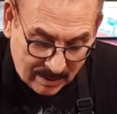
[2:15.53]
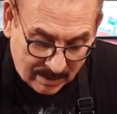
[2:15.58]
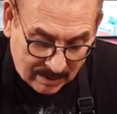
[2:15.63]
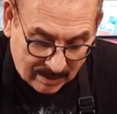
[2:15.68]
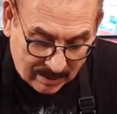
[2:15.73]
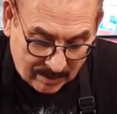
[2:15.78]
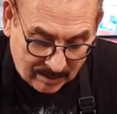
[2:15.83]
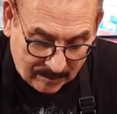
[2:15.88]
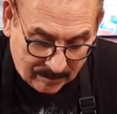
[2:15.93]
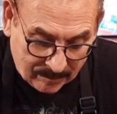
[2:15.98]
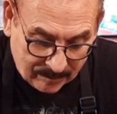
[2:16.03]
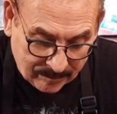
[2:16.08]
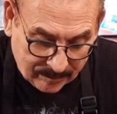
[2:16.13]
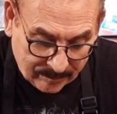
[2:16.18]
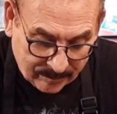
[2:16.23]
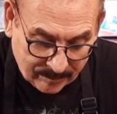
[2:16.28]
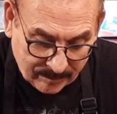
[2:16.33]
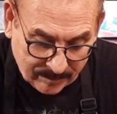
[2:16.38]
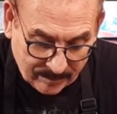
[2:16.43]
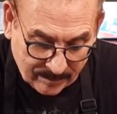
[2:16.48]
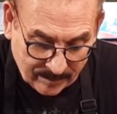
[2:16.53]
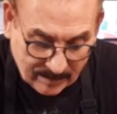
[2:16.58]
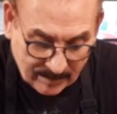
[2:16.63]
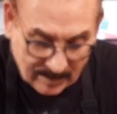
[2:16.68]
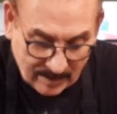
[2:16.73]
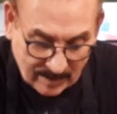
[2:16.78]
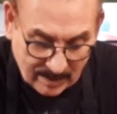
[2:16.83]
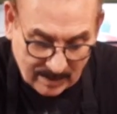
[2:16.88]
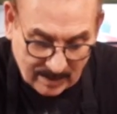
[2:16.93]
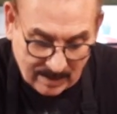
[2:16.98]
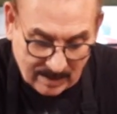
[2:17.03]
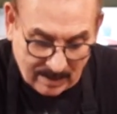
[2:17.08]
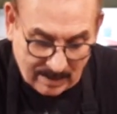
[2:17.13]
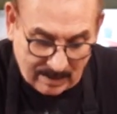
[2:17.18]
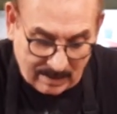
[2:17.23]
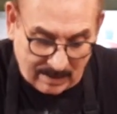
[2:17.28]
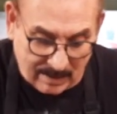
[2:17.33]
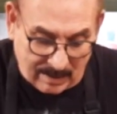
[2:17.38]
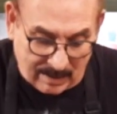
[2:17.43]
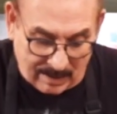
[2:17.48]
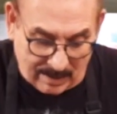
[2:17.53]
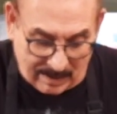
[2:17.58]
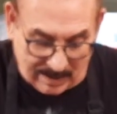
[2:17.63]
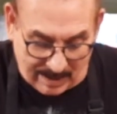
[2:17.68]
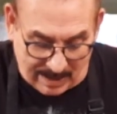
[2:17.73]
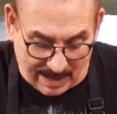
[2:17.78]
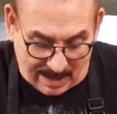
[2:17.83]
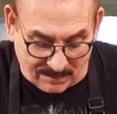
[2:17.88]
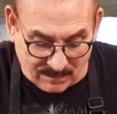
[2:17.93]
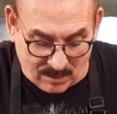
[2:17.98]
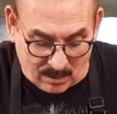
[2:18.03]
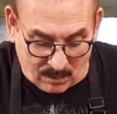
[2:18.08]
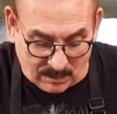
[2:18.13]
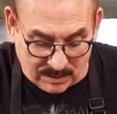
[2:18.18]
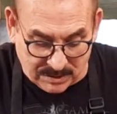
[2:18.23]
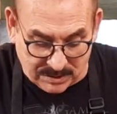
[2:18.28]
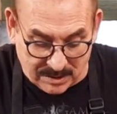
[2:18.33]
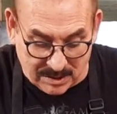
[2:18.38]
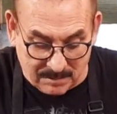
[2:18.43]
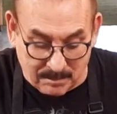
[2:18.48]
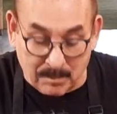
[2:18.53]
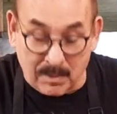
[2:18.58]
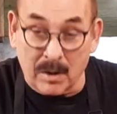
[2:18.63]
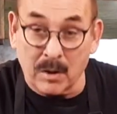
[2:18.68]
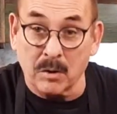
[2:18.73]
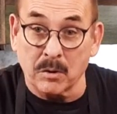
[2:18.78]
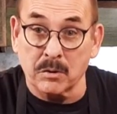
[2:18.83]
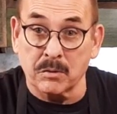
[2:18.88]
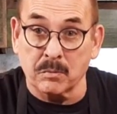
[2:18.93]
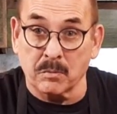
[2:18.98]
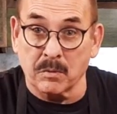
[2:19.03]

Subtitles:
I've always done both.